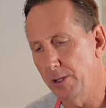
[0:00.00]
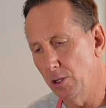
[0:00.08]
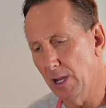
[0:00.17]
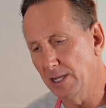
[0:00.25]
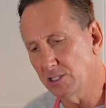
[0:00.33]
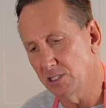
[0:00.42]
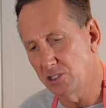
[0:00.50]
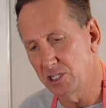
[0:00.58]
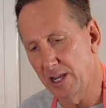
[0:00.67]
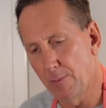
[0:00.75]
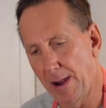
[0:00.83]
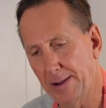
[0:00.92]
you guys can
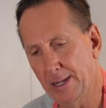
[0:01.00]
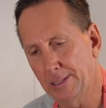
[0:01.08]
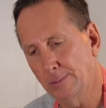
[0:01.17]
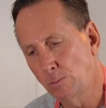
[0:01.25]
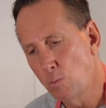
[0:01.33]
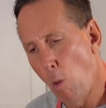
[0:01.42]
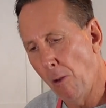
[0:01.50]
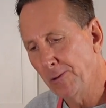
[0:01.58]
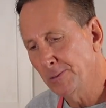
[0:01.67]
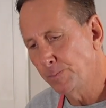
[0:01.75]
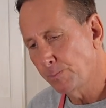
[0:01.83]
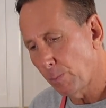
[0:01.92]
see right here,
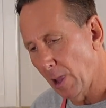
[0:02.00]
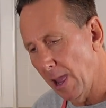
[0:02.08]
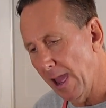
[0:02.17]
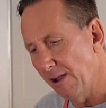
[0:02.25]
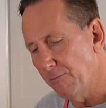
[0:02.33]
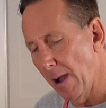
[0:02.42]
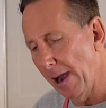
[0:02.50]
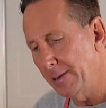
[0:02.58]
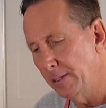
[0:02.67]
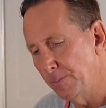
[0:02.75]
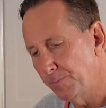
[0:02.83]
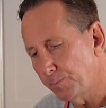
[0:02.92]
I have my
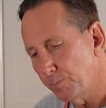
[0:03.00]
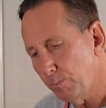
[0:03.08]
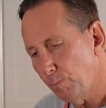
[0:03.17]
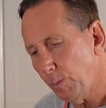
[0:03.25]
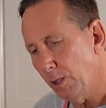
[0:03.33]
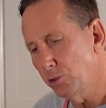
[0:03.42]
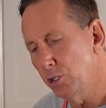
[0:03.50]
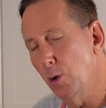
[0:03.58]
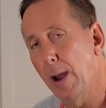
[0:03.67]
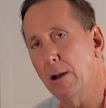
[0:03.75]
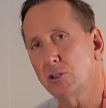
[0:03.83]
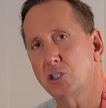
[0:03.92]

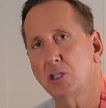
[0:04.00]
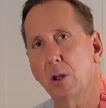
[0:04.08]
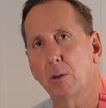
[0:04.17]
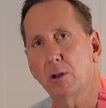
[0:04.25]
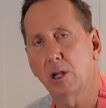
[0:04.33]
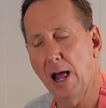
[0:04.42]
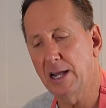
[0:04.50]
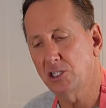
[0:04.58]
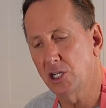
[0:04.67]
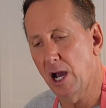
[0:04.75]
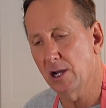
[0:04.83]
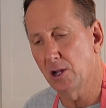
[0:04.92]
2-ounce glass
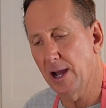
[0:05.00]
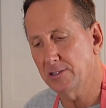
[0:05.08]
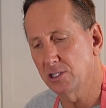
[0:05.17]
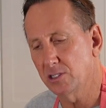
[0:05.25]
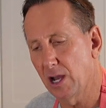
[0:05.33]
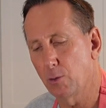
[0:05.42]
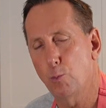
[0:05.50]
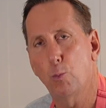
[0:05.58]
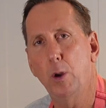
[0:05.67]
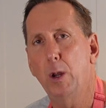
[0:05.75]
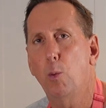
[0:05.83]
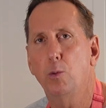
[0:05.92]
shot glasses. I
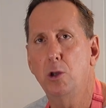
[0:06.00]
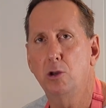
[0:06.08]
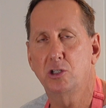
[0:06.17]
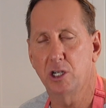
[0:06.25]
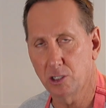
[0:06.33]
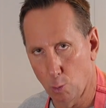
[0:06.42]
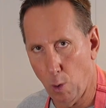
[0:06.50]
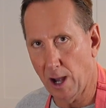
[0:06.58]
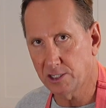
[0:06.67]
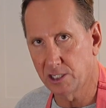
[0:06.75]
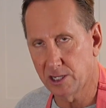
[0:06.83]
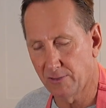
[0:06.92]
reuse these and
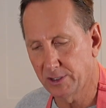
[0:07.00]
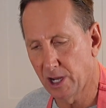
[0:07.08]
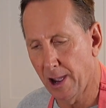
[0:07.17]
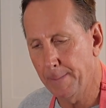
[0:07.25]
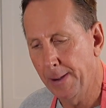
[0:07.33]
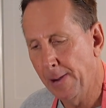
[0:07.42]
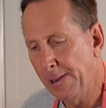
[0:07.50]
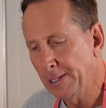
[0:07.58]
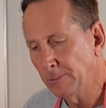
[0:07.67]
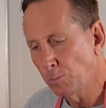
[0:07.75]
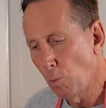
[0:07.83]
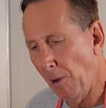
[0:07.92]
wash these every time.
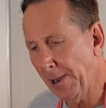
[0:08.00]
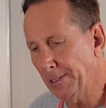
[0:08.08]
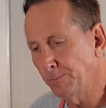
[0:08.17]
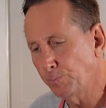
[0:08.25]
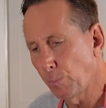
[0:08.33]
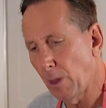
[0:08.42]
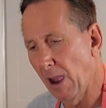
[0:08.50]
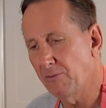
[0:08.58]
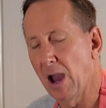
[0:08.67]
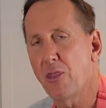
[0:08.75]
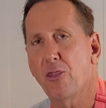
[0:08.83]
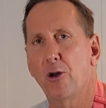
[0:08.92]
And I've
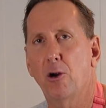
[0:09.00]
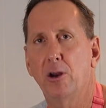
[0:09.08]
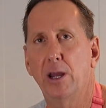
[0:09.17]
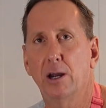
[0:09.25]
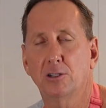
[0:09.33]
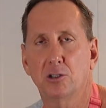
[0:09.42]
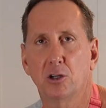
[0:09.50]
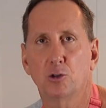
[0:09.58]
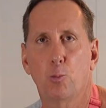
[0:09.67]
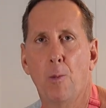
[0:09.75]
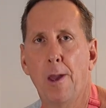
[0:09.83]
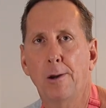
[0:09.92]
got 30 here, so there's
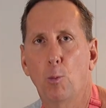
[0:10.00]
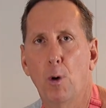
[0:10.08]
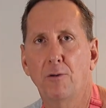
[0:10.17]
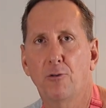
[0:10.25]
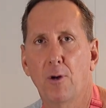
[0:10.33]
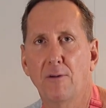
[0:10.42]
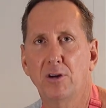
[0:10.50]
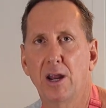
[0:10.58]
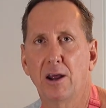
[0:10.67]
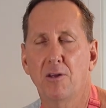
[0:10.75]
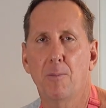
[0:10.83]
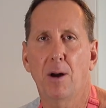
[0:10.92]
one for every day
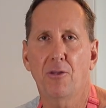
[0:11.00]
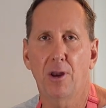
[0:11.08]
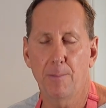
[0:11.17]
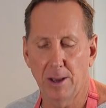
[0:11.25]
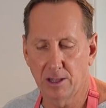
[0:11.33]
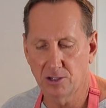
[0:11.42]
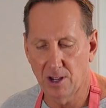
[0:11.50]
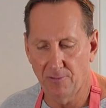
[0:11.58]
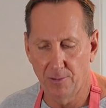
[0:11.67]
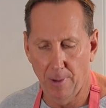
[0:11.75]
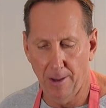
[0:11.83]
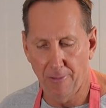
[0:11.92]
of the month, and I make this
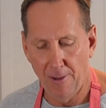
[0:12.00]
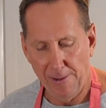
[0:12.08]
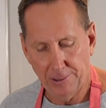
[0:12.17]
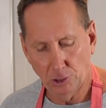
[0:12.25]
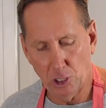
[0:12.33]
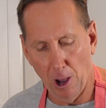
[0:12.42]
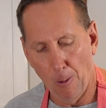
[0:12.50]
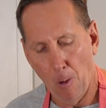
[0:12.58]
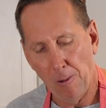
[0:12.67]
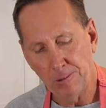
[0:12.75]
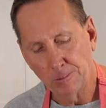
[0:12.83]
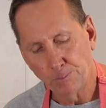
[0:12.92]
every month. So
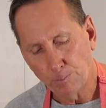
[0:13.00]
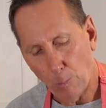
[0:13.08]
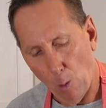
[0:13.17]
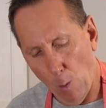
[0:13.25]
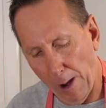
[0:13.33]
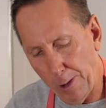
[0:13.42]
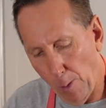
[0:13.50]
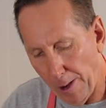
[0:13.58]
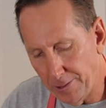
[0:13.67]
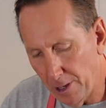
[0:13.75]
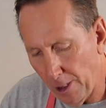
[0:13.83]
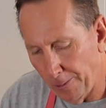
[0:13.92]
what you
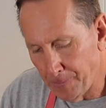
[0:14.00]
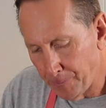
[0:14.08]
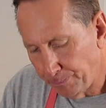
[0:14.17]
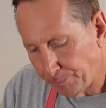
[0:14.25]
want to do,